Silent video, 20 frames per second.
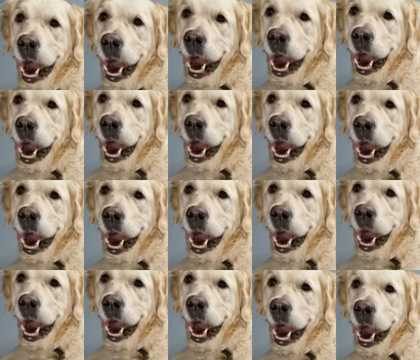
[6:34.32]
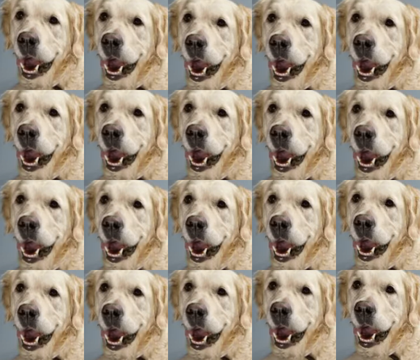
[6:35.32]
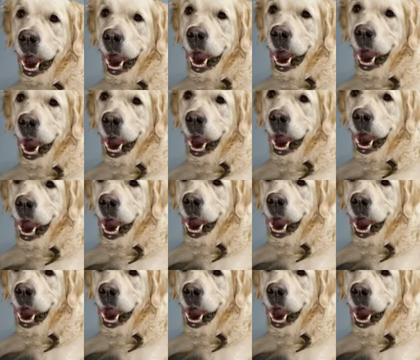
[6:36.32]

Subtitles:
milk to feed their babies.